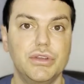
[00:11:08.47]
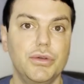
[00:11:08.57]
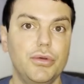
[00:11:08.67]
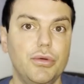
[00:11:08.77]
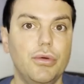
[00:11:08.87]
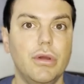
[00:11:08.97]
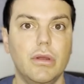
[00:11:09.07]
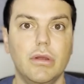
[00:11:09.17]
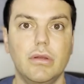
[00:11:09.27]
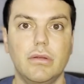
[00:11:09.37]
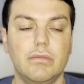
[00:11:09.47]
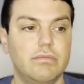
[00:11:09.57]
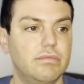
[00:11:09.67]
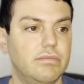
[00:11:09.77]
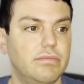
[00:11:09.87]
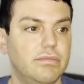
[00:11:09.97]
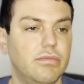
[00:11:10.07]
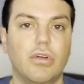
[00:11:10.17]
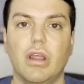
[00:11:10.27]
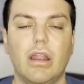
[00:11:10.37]
two,
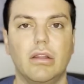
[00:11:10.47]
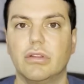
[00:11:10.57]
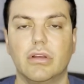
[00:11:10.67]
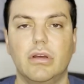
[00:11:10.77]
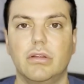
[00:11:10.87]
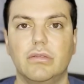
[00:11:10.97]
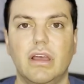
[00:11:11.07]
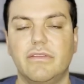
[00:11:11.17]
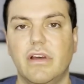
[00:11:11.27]
what, I don't know what they're called, not